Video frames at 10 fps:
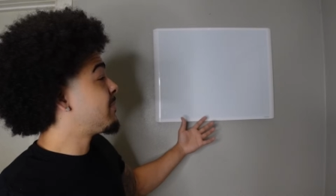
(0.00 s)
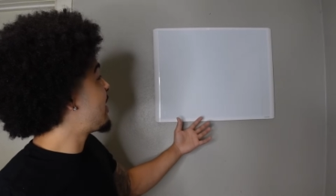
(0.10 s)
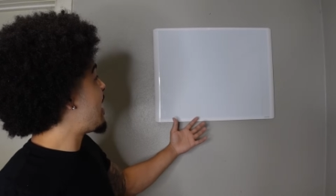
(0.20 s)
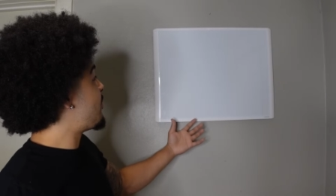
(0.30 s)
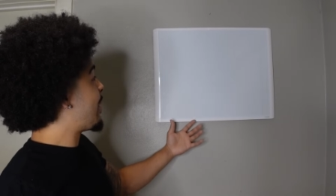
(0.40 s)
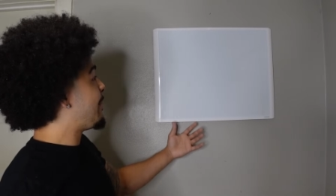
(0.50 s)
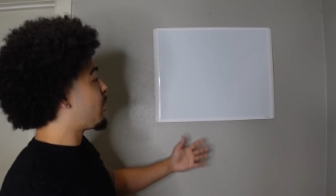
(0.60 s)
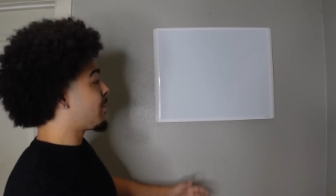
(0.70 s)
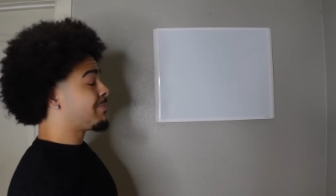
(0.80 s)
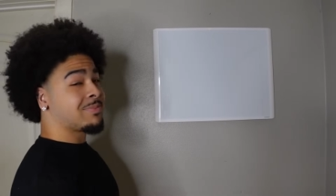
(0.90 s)
I have a
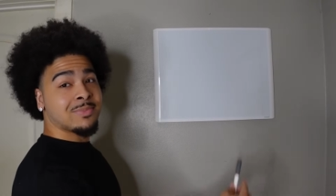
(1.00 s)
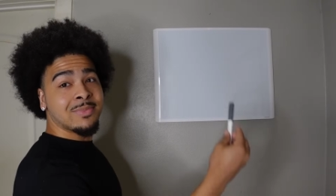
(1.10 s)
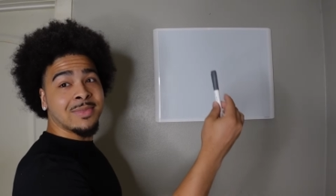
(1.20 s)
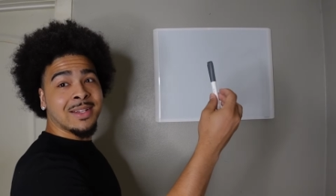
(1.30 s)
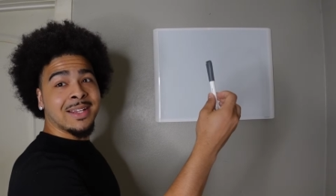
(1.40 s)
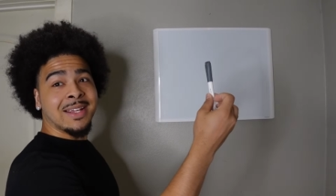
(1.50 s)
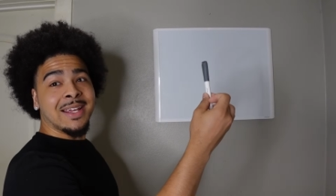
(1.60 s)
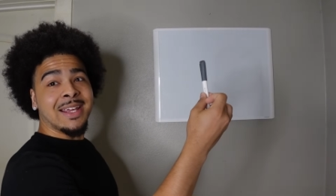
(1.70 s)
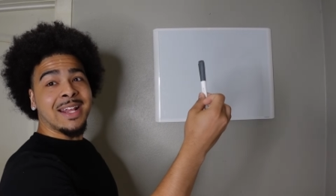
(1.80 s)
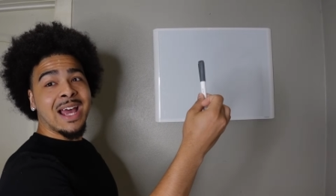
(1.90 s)
whiteboard
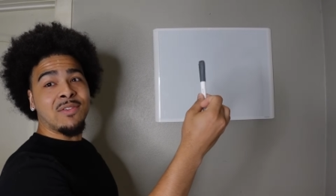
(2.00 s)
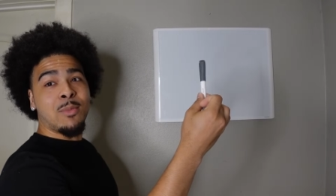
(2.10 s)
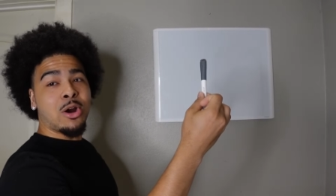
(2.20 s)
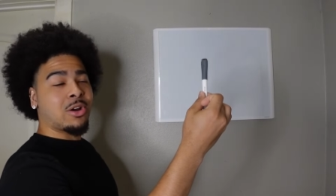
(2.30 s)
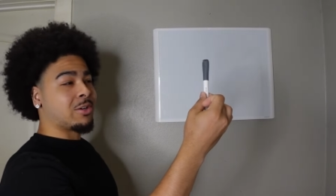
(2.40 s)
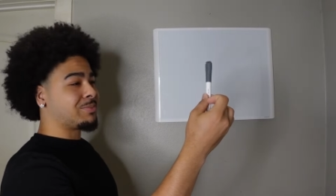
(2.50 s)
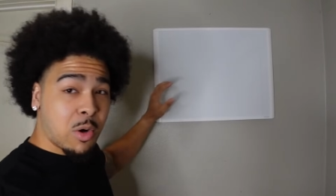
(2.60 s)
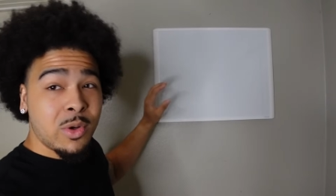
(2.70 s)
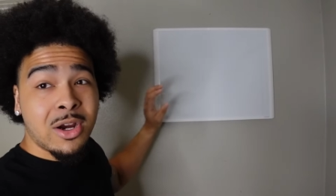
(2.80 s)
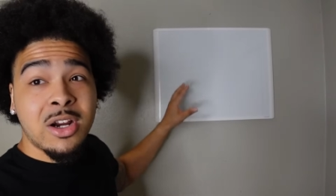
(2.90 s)
and I have a marker, and
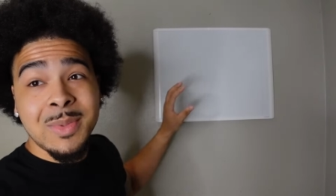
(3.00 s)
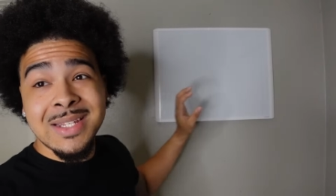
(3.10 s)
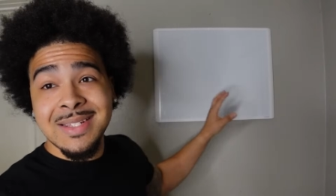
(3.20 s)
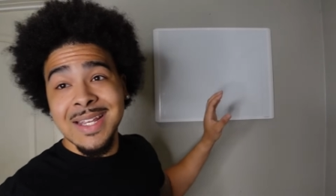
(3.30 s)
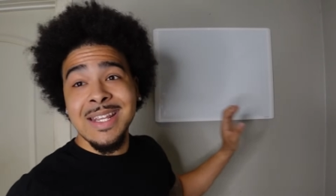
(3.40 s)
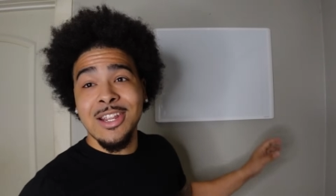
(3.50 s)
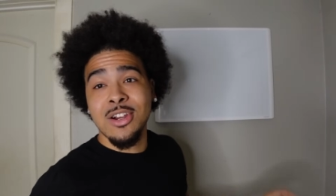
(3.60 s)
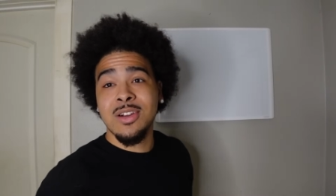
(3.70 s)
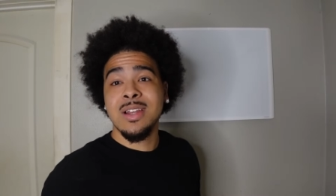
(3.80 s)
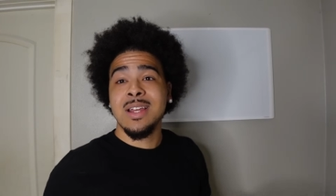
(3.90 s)
we are gonna be sitting here